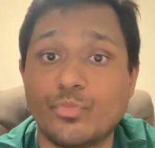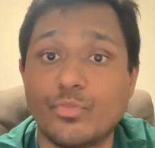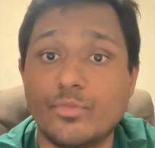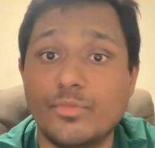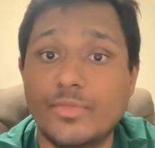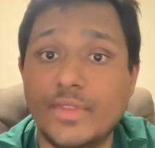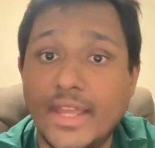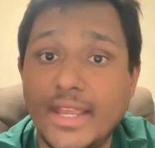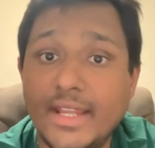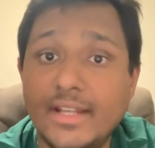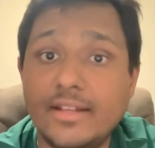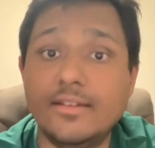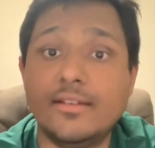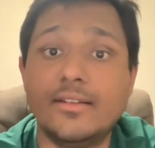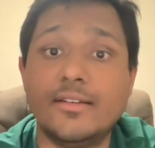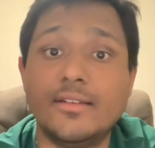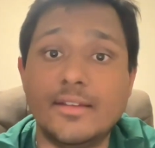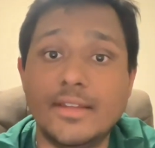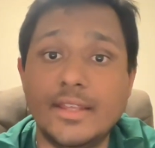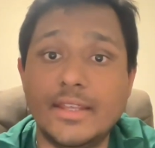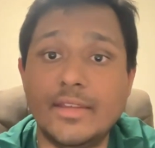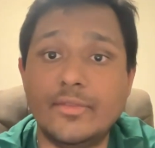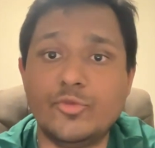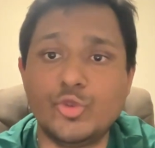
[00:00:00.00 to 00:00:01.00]
Then
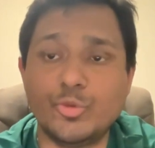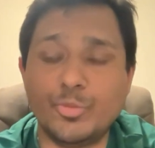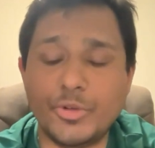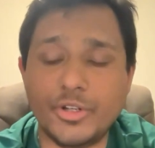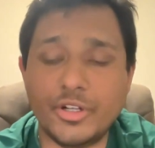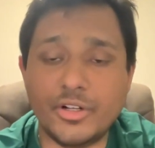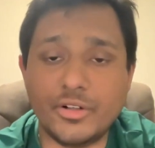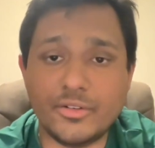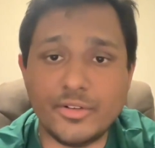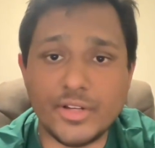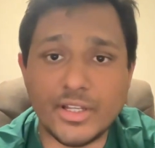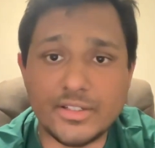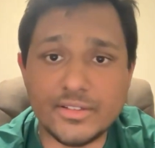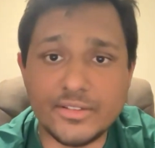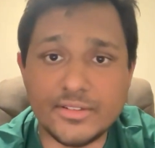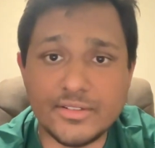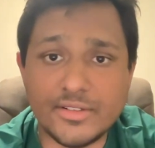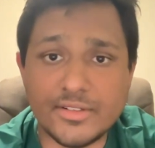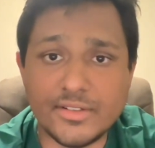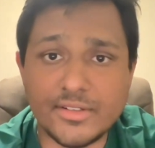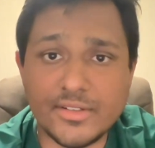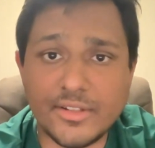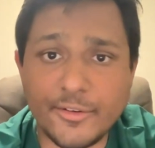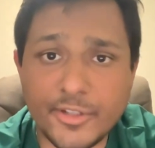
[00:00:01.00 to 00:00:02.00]
if Jupiter
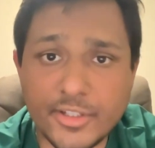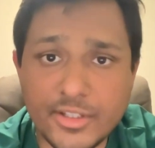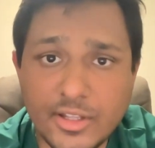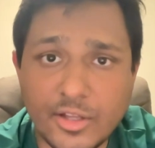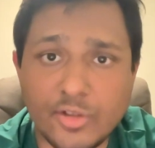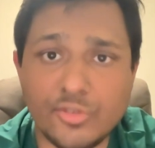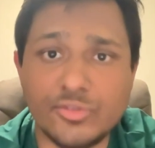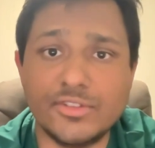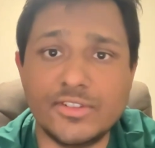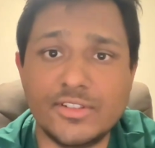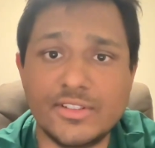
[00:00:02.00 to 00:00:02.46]
transits his 7th house,